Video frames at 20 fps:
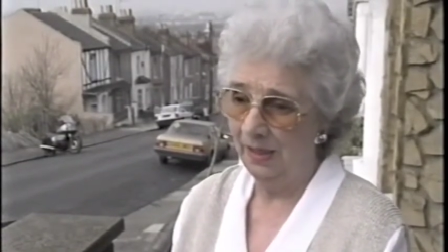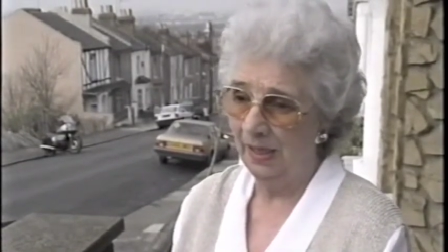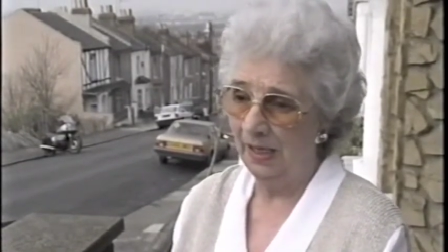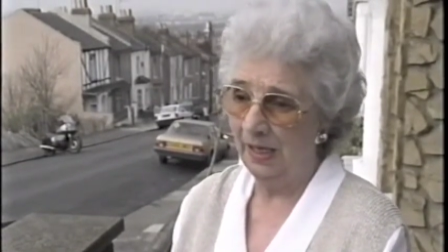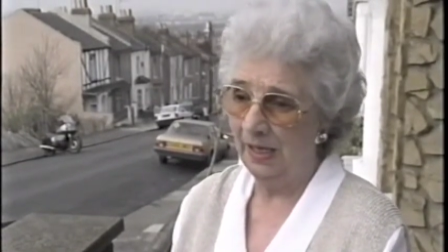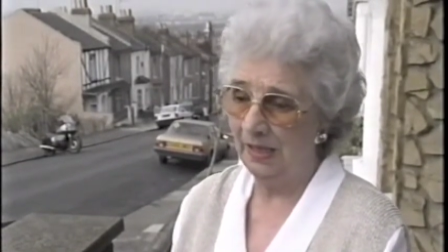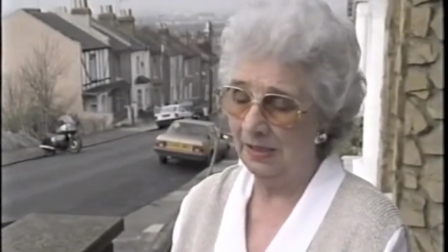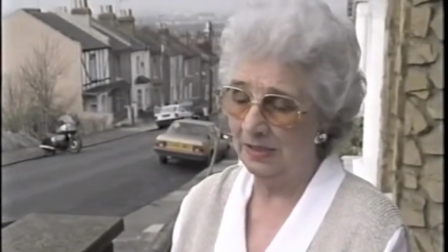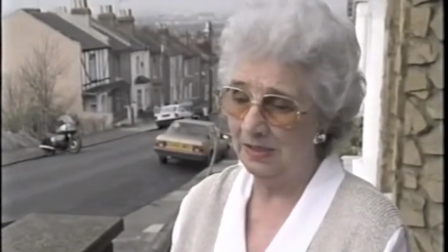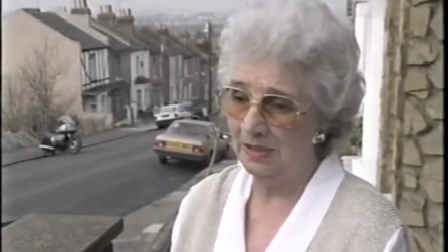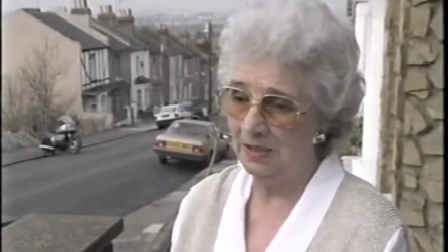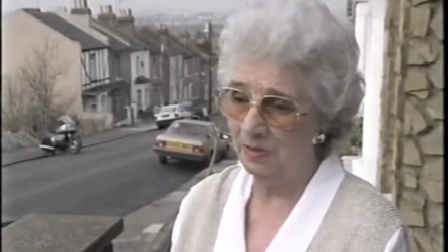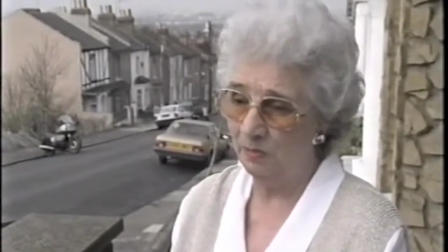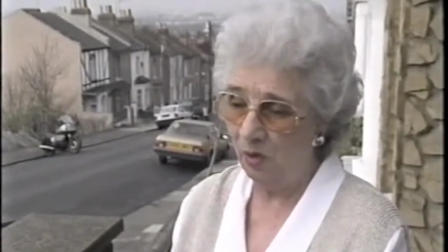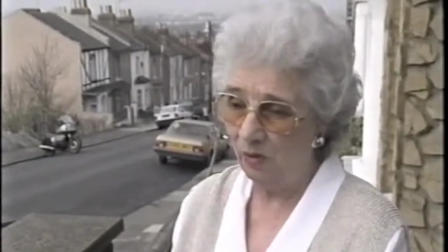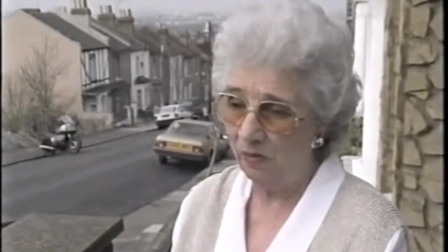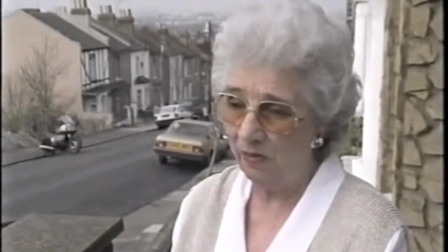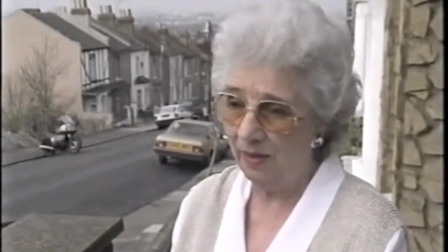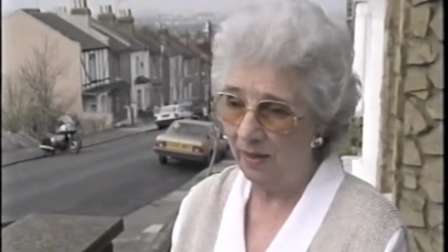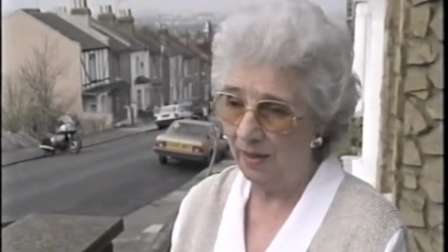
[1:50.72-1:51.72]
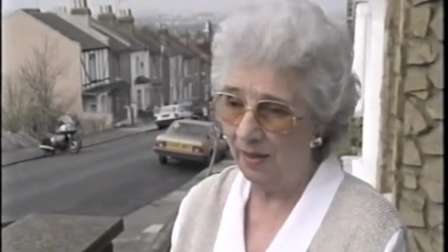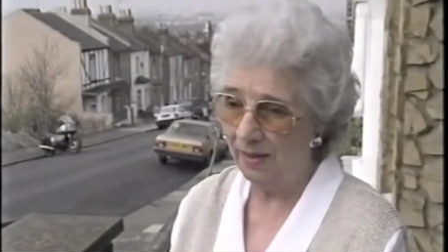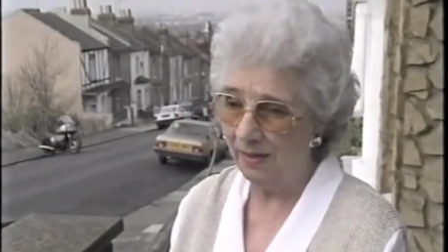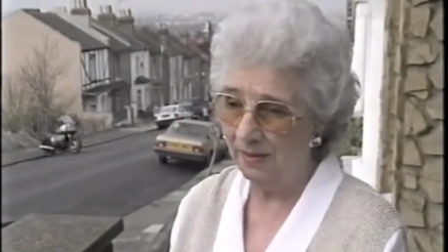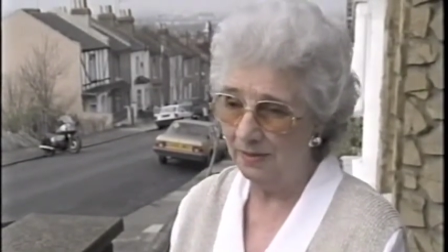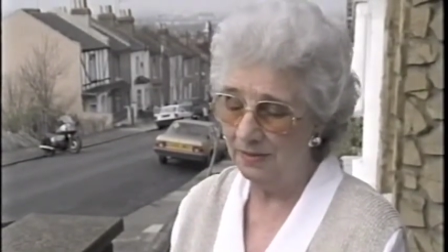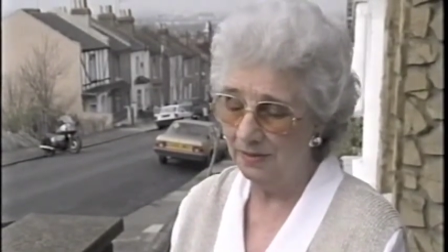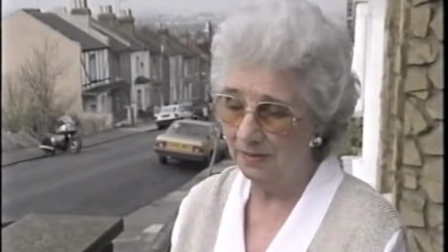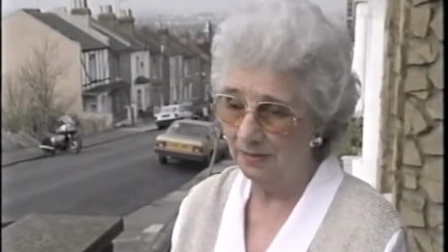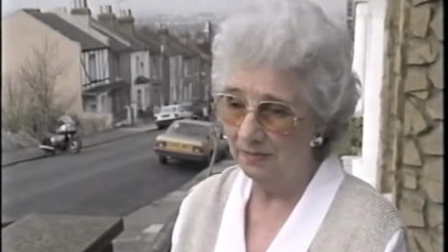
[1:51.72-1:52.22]
And his mother
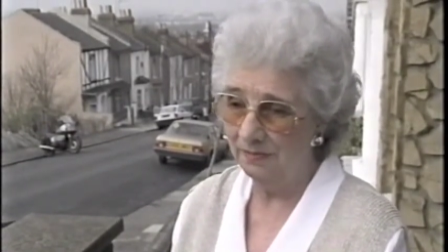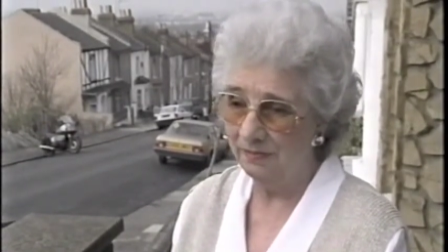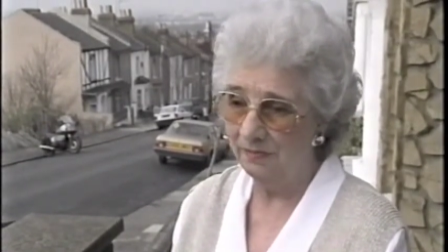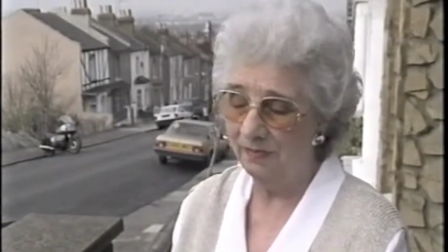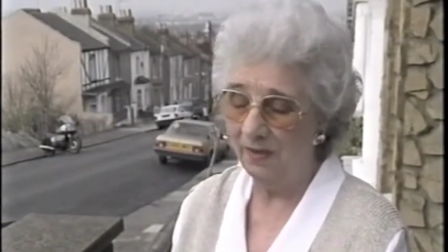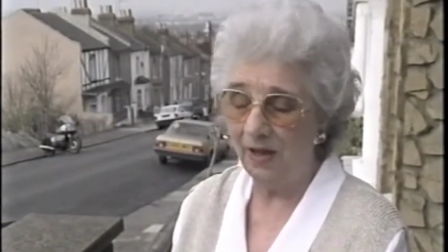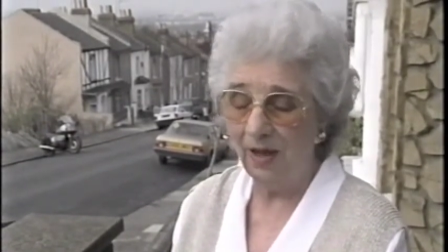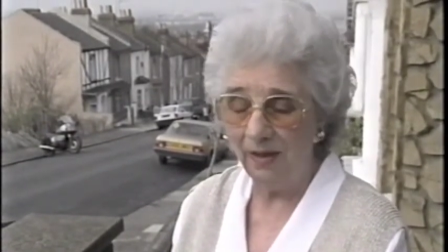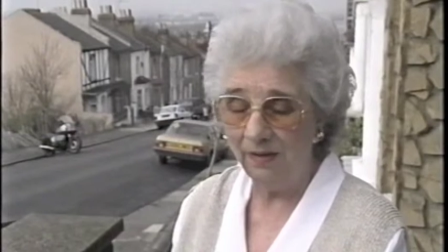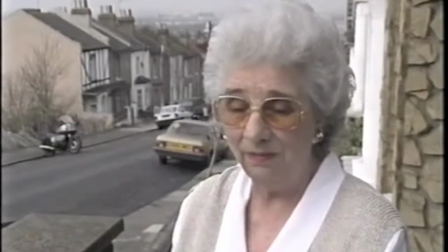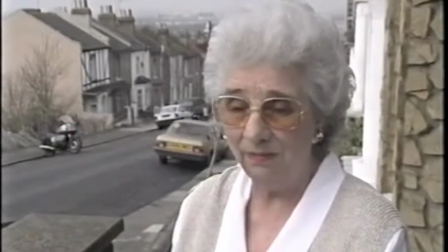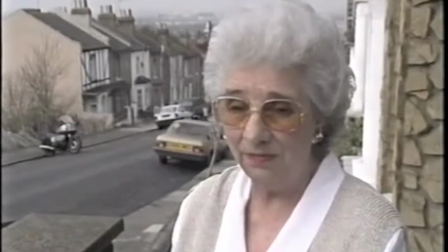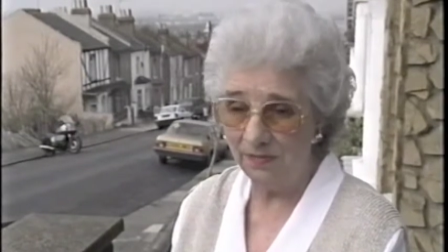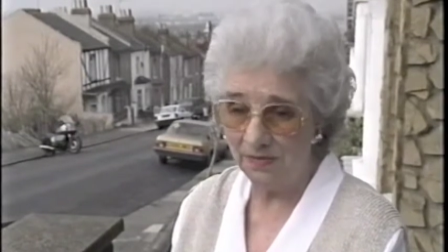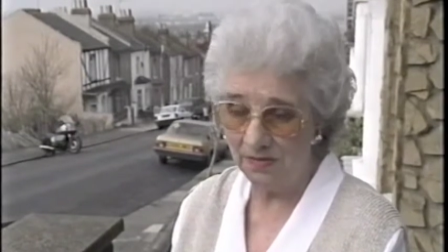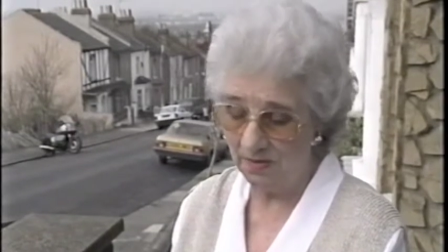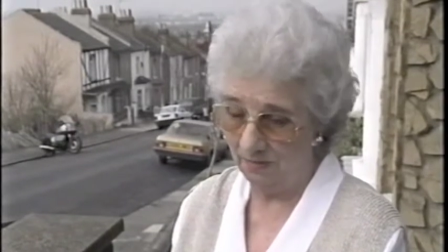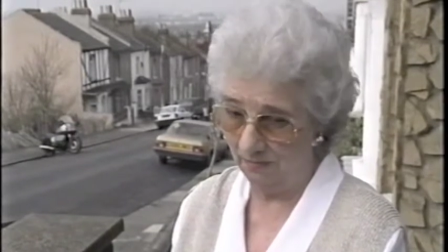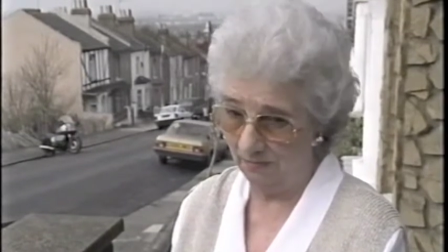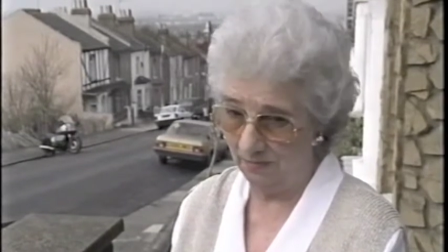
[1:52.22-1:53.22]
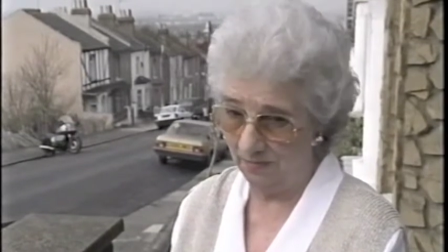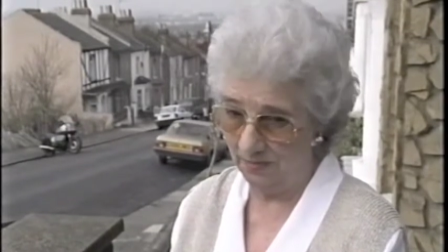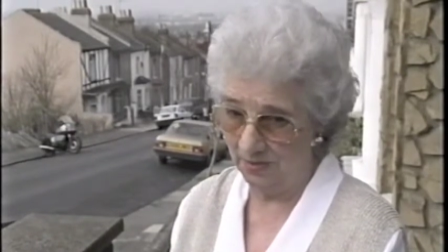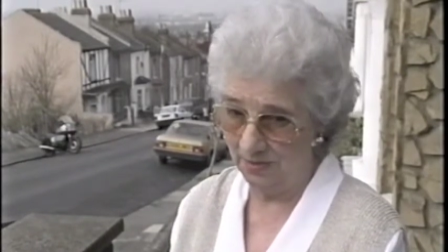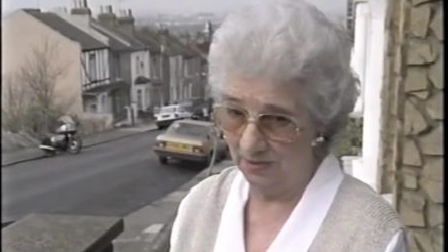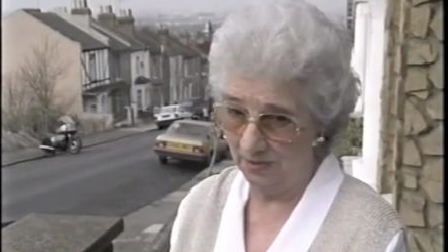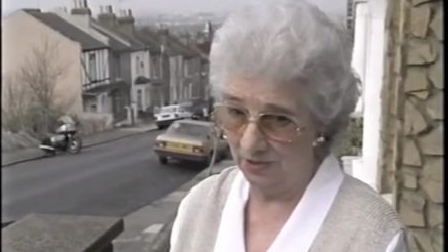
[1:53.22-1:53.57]
had five sons,